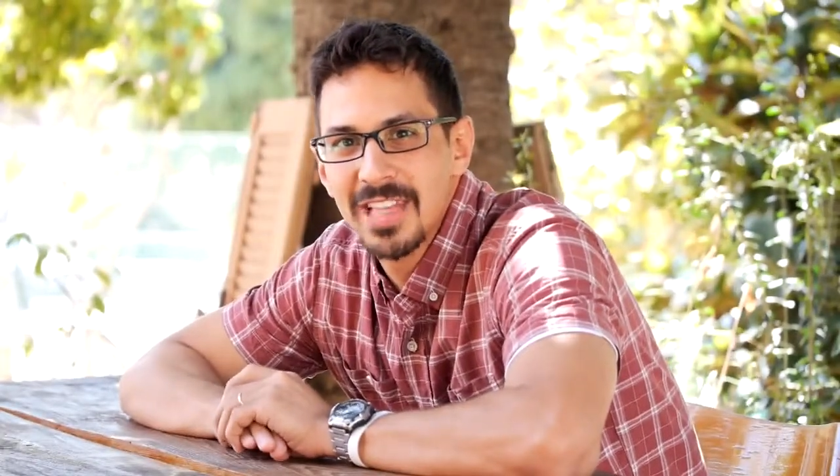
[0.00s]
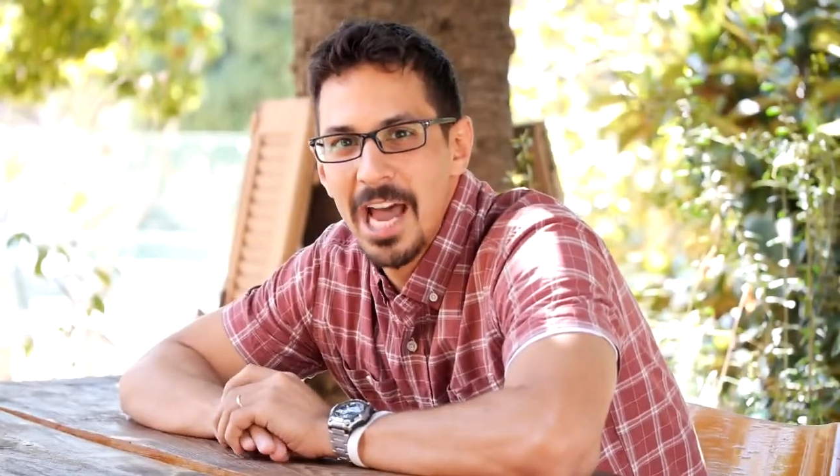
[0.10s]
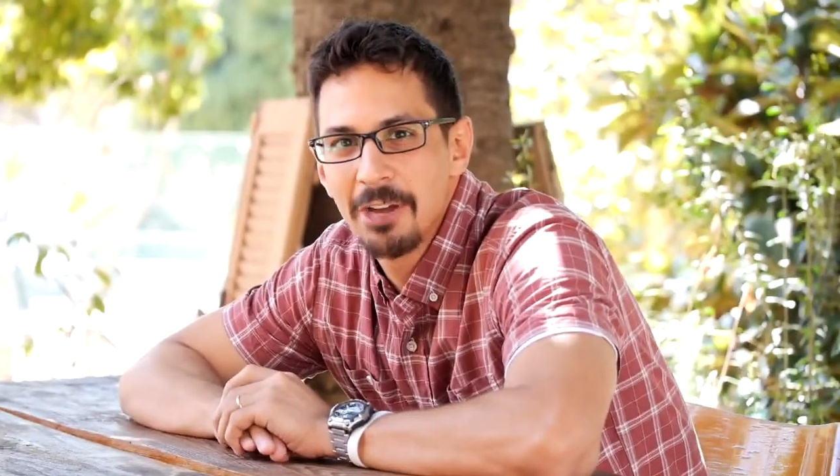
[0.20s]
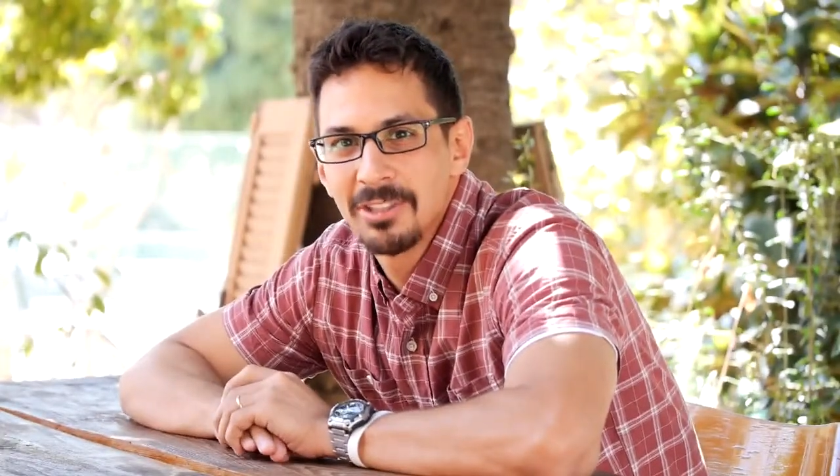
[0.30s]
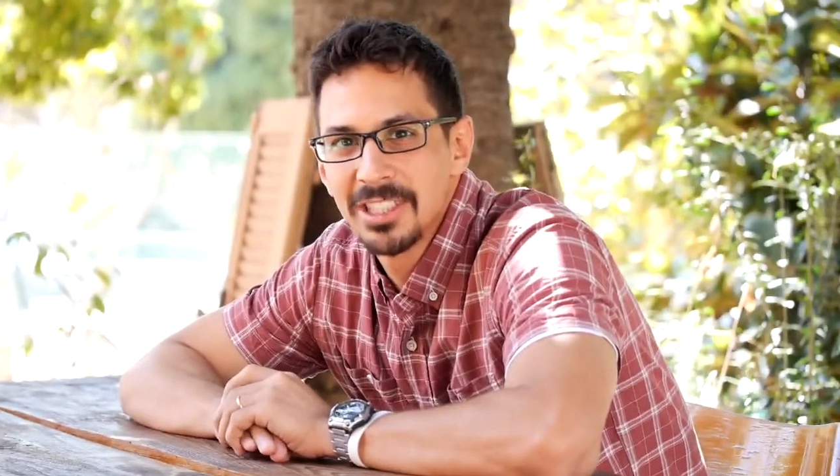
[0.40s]

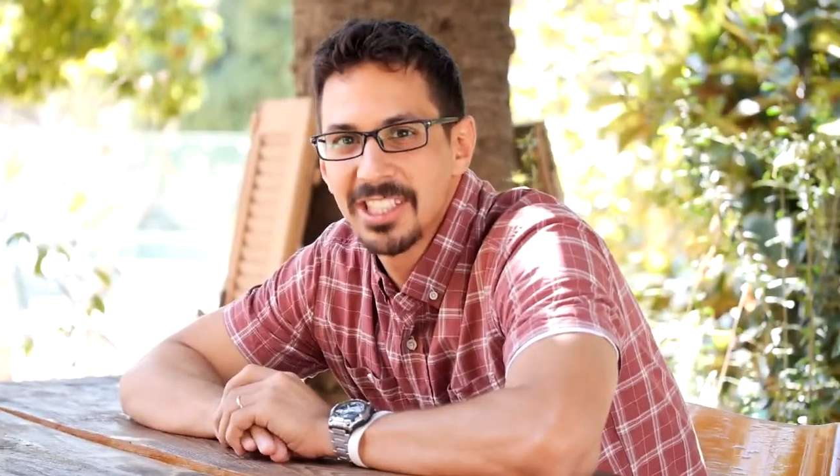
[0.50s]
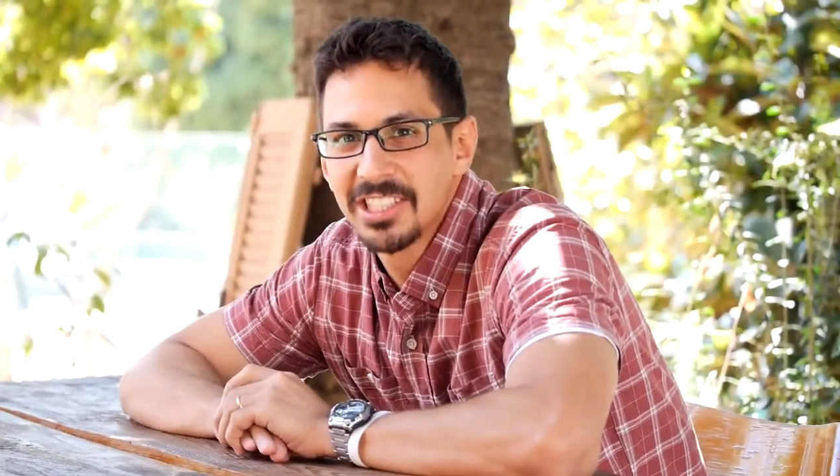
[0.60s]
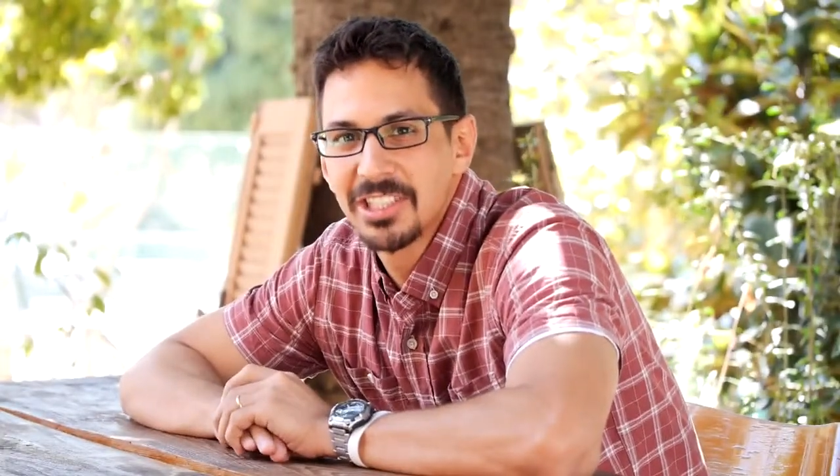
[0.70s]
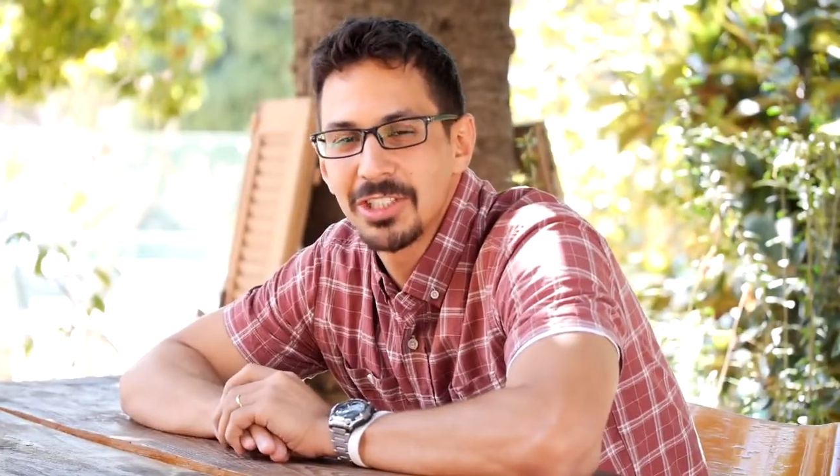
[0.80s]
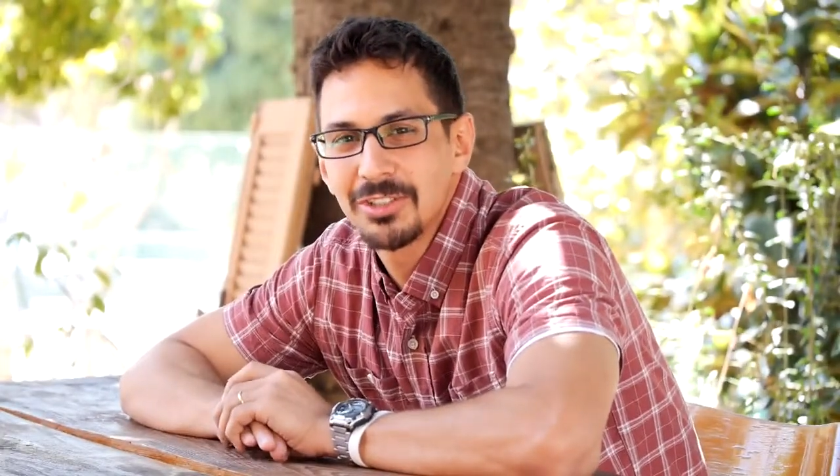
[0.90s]

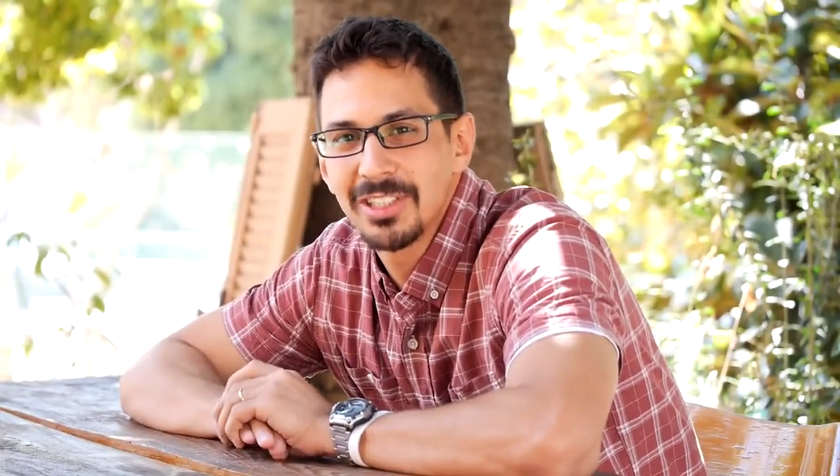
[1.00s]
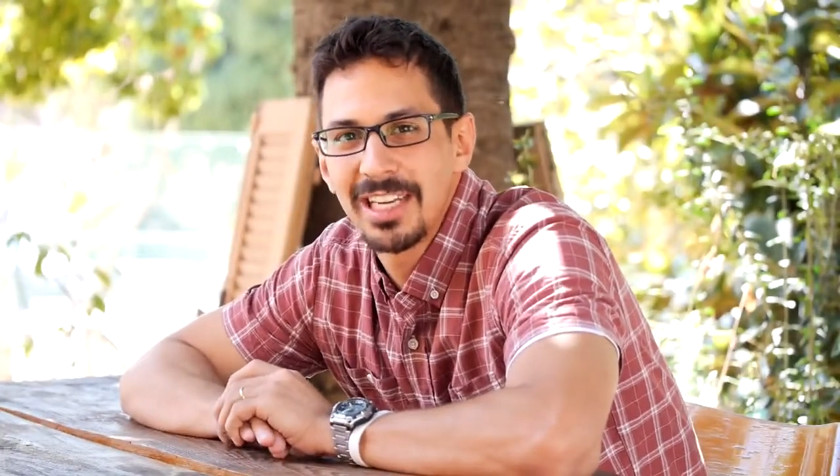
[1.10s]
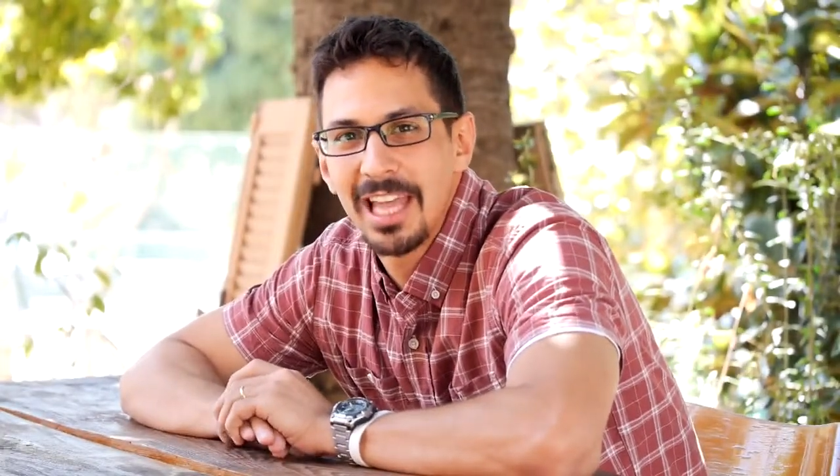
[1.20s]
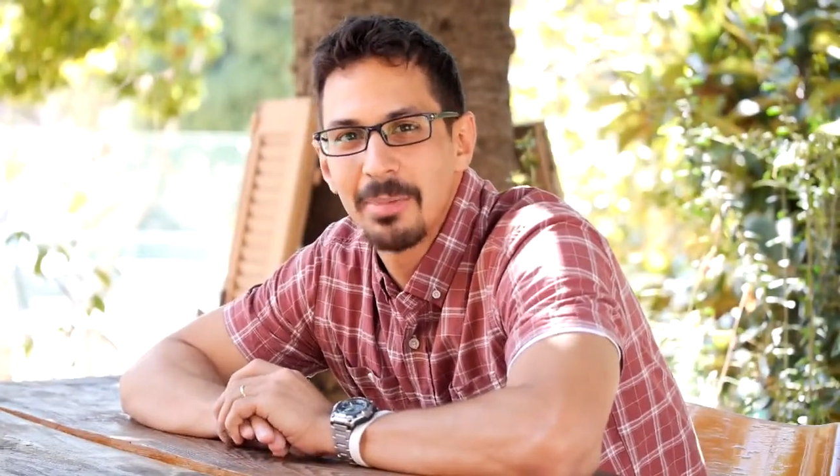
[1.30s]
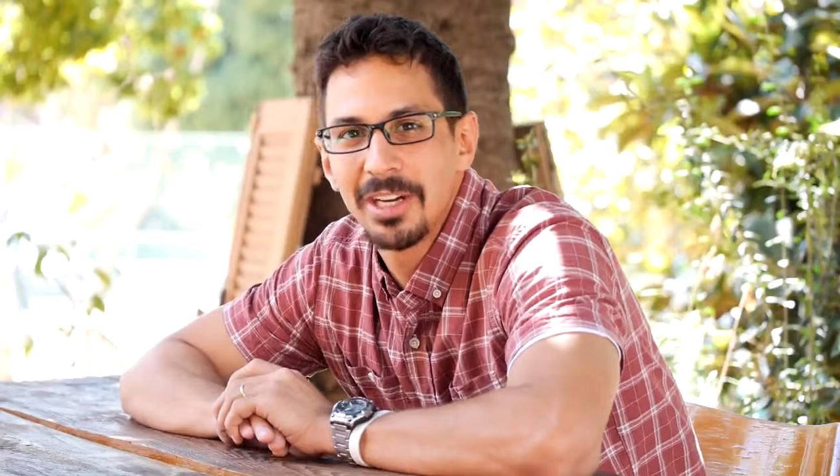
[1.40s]
at-risk children
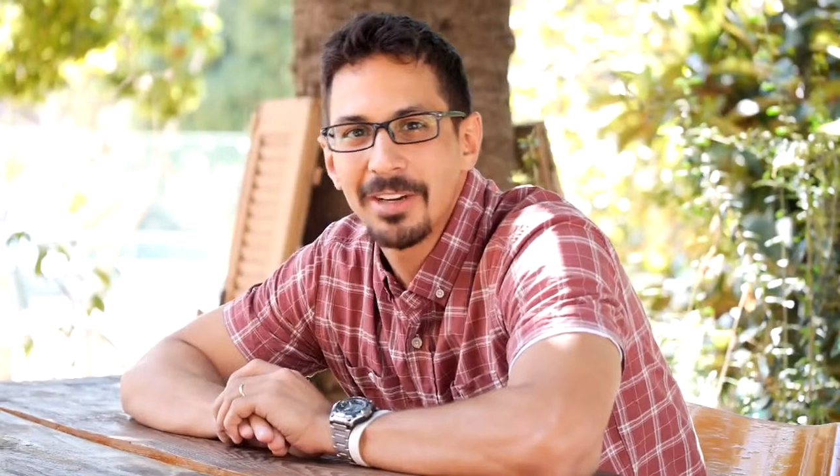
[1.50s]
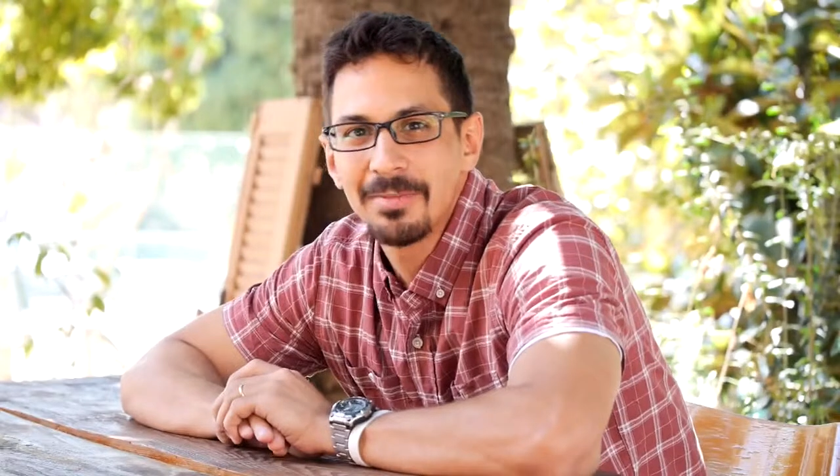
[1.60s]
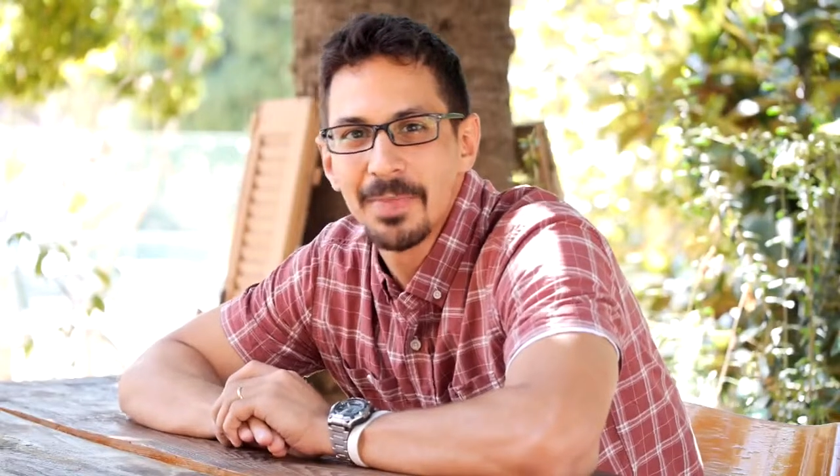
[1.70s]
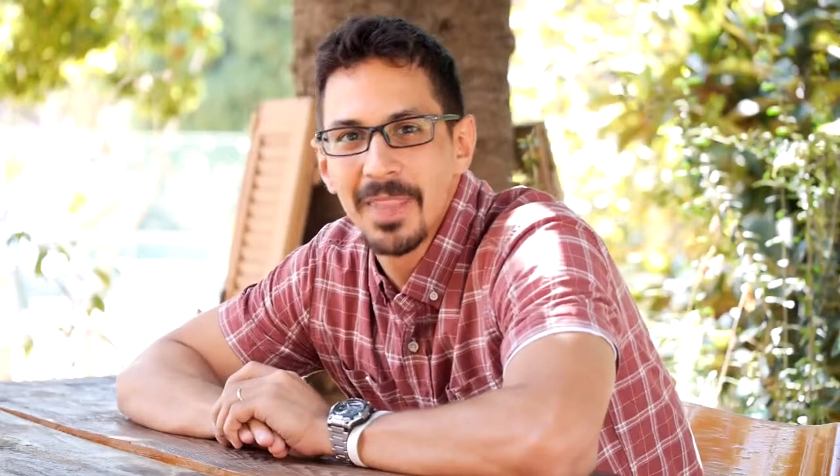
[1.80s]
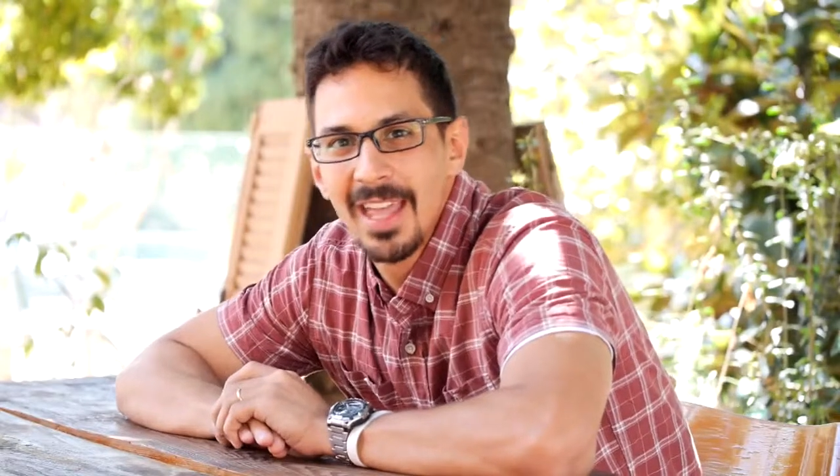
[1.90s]
in Lebanon.